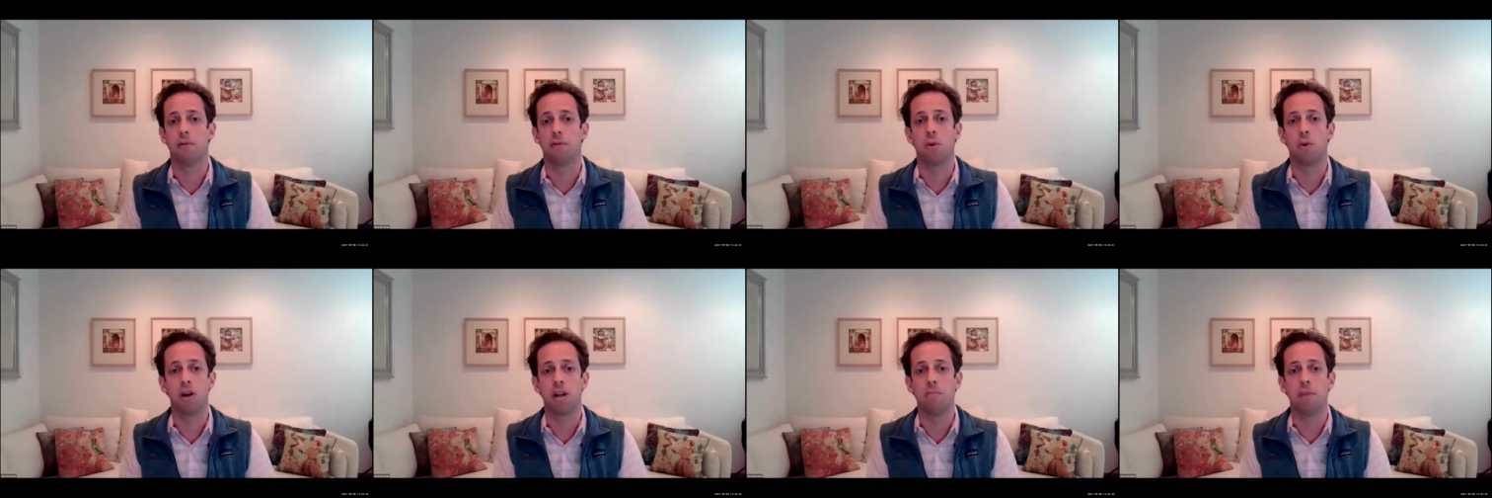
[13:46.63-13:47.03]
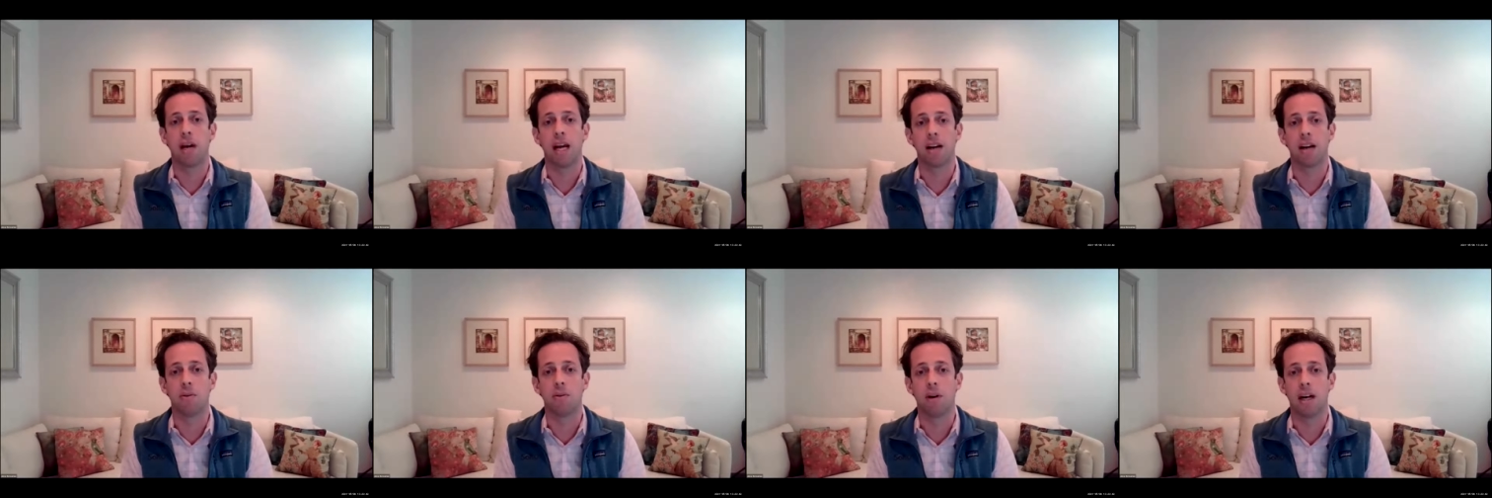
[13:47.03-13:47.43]
40
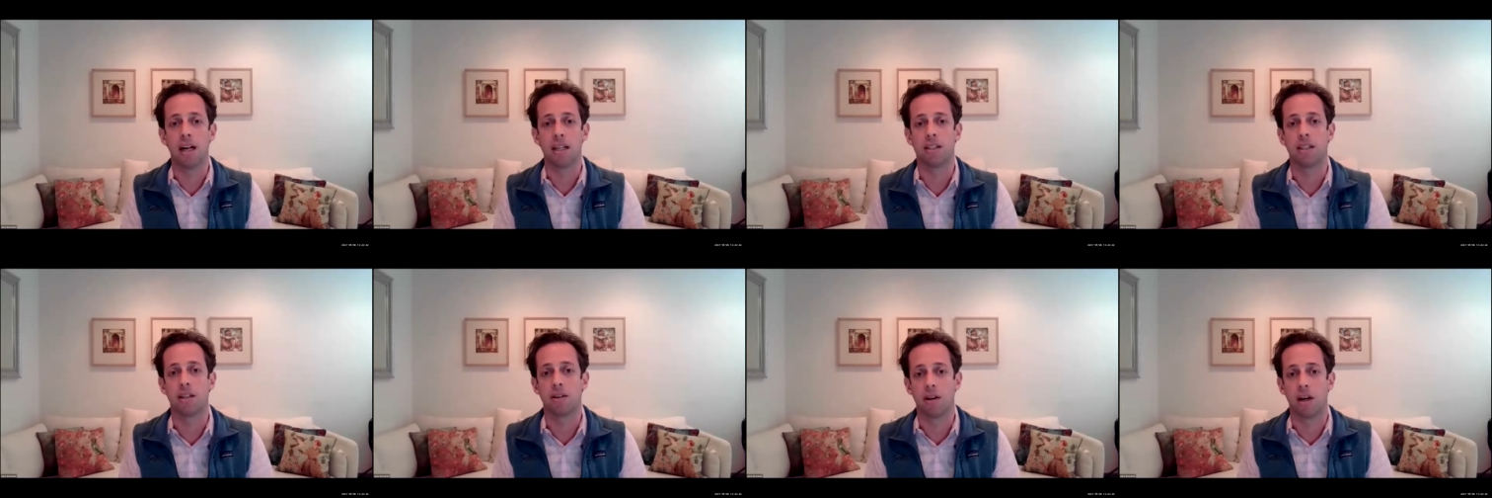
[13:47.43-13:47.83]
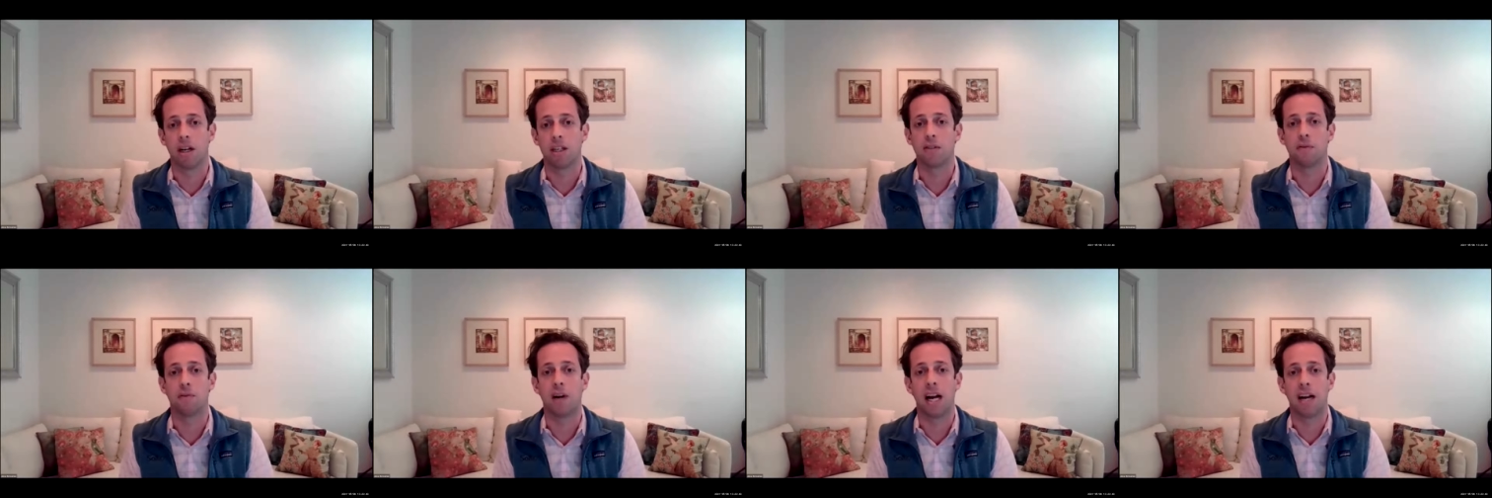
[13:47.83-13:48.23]
megawatts
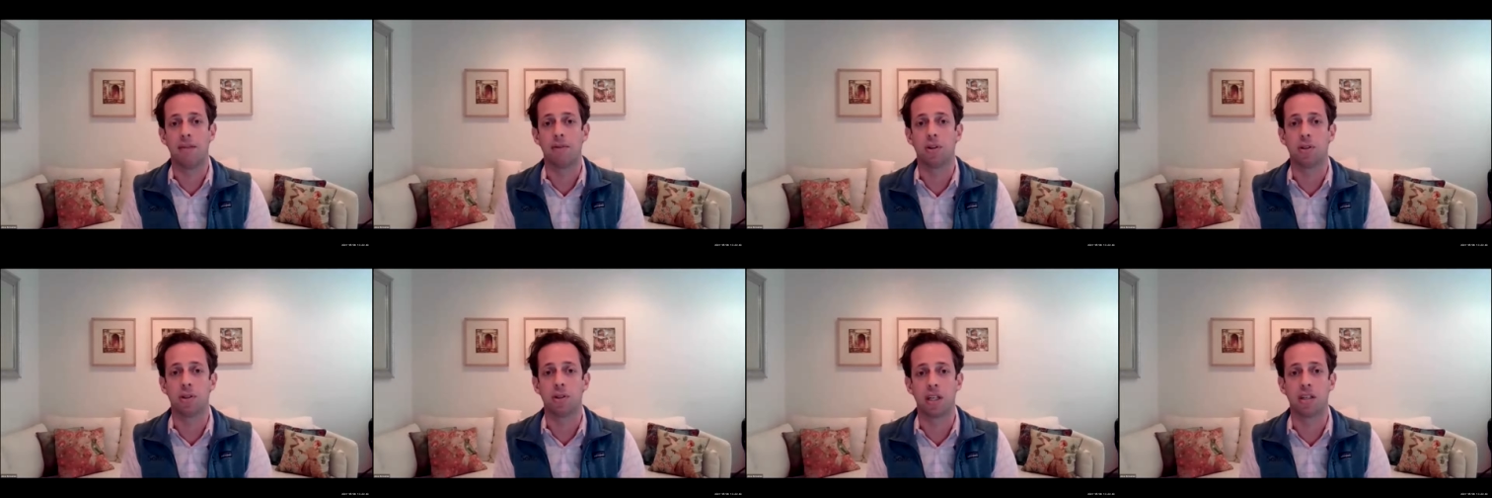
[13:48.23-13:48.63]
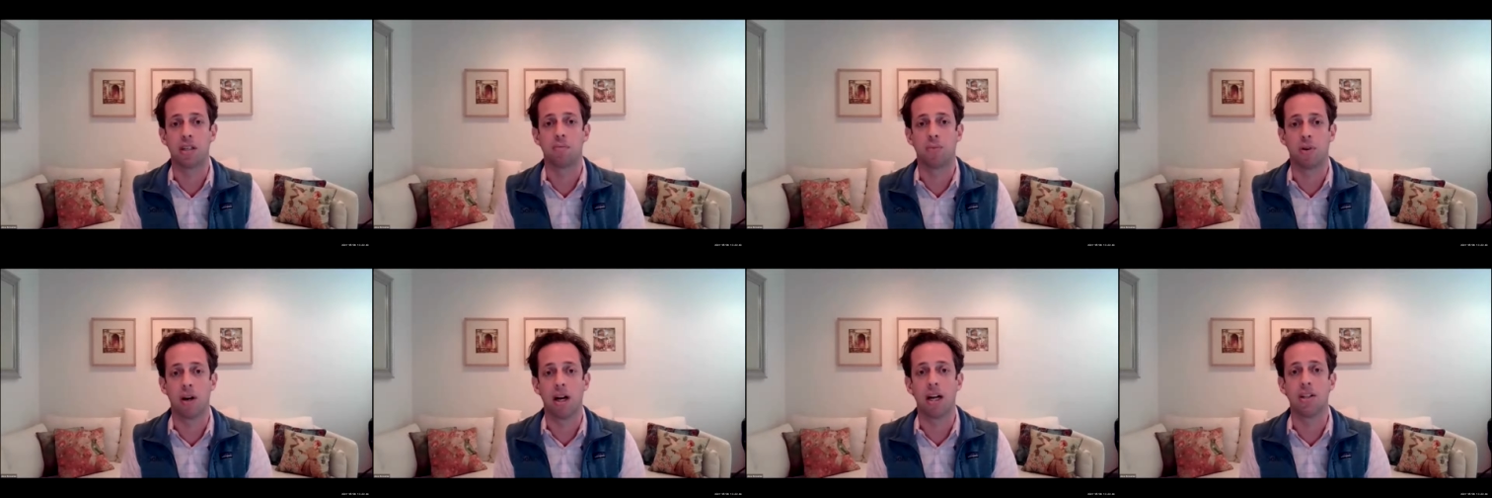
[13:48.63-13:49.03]
across 5 or
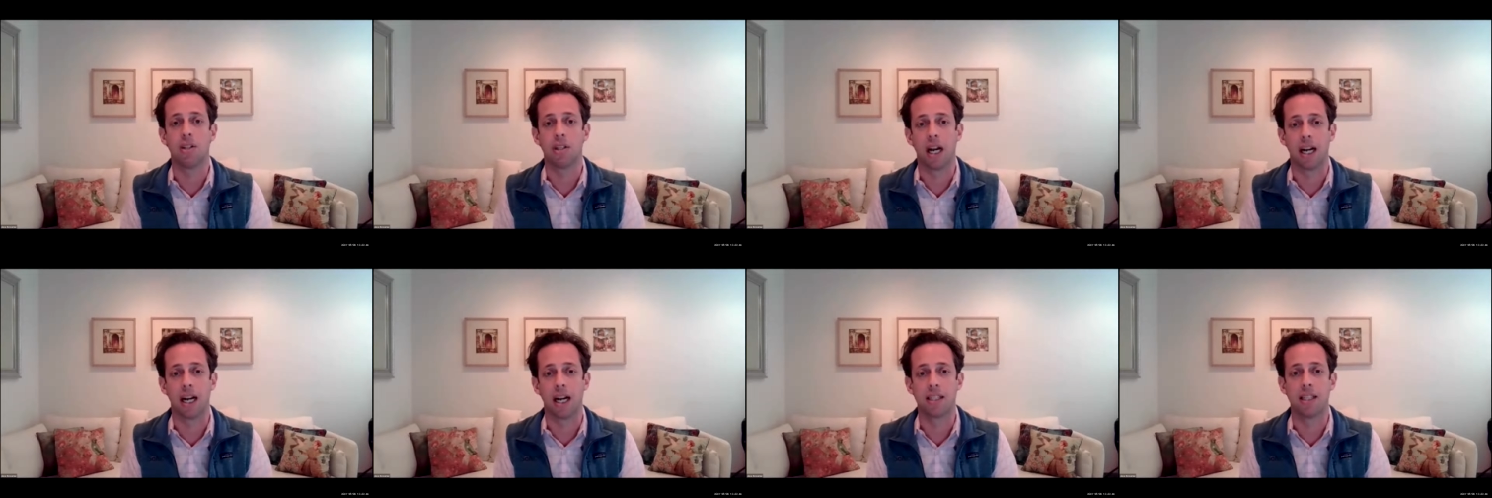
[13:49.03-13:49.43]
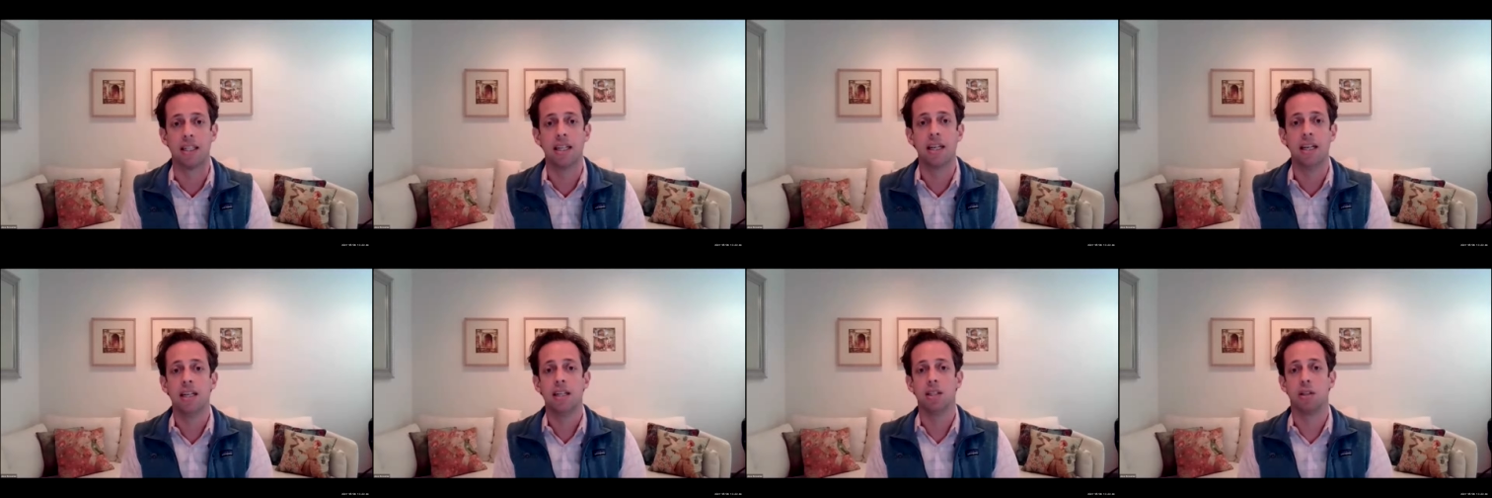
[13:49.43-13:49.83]
6 projects,
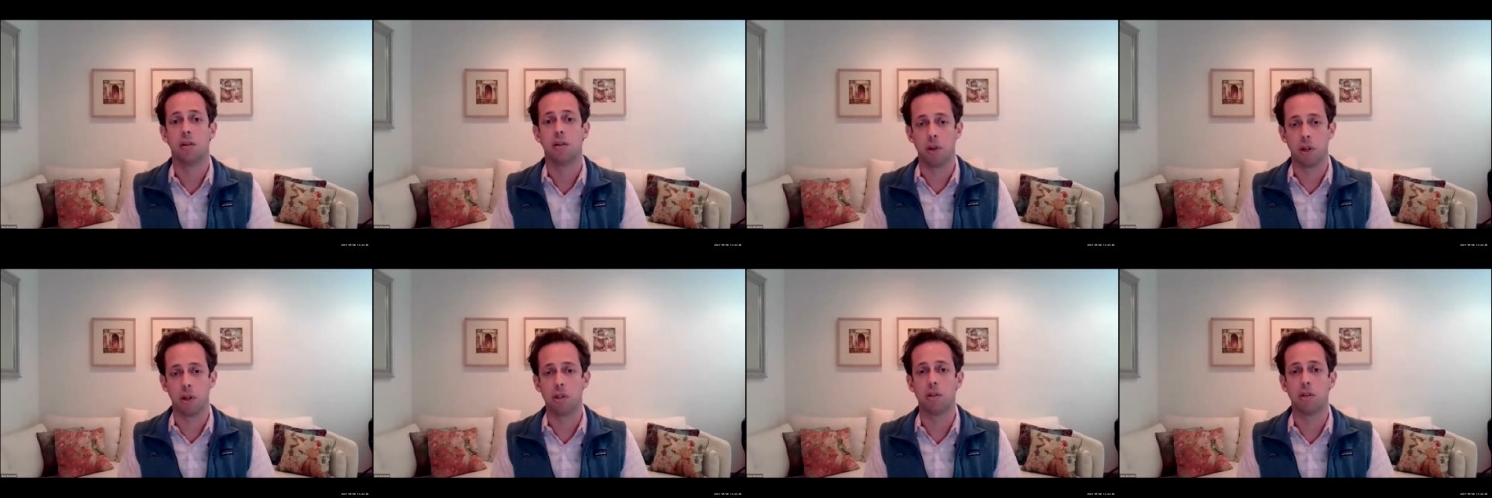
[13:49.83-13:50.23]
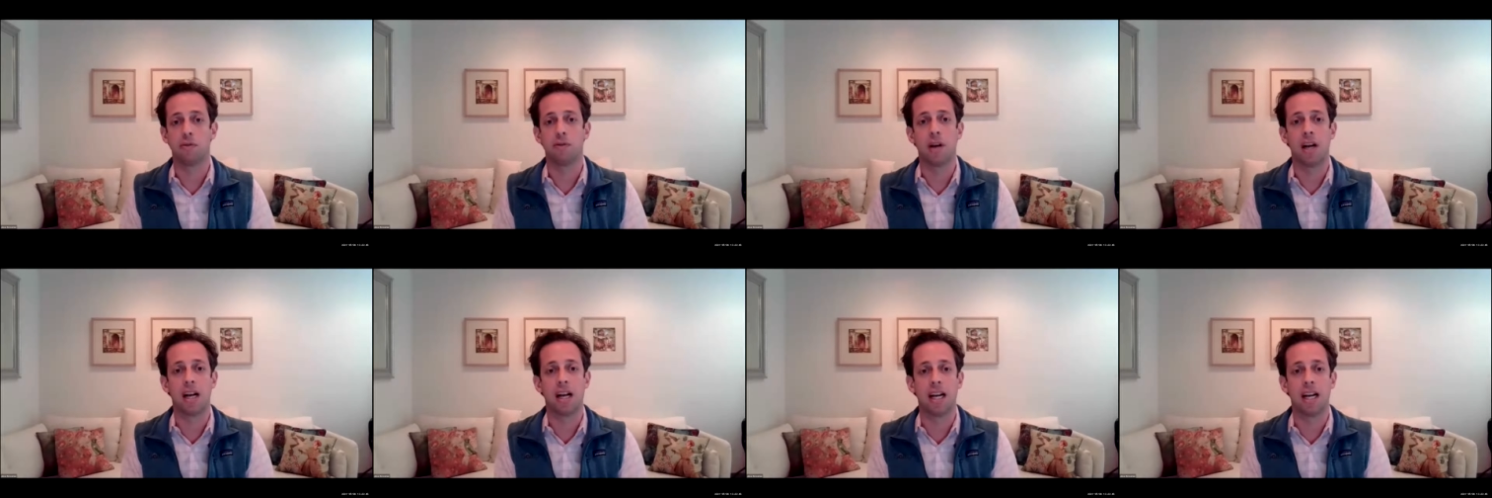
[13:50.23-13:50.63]

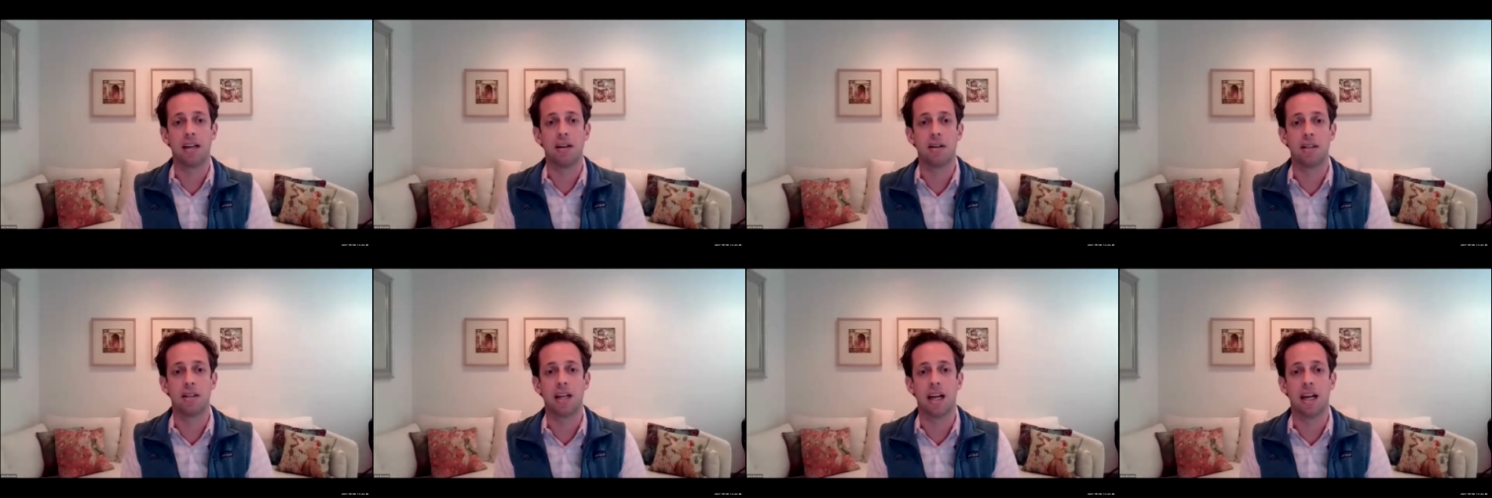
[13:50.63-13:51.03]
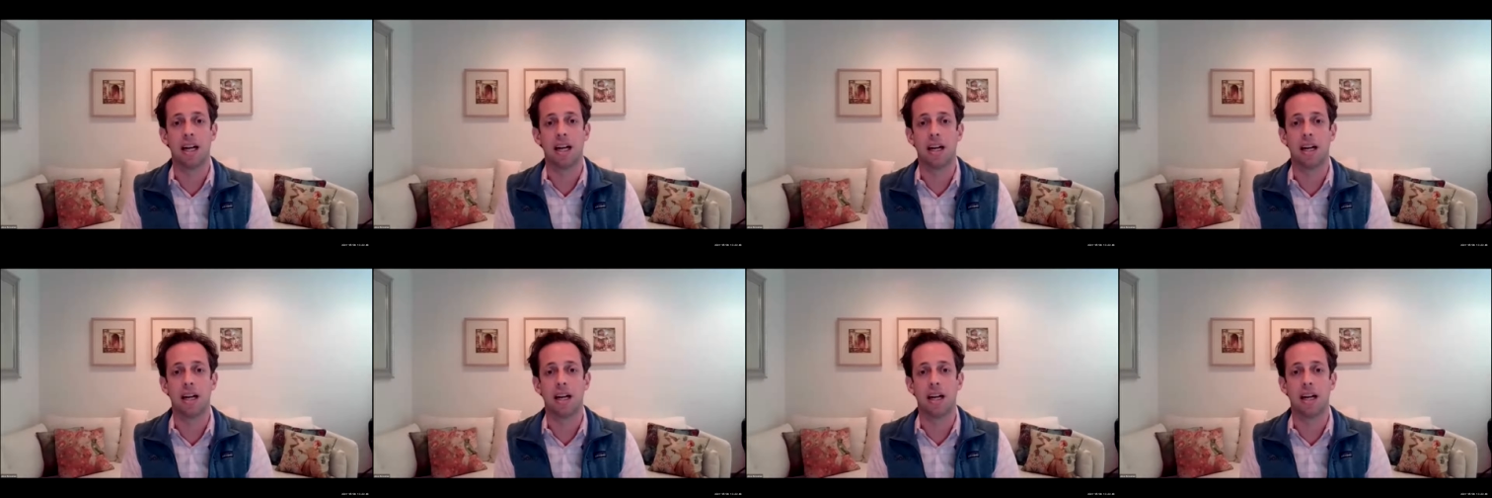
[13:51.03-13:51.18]
diversified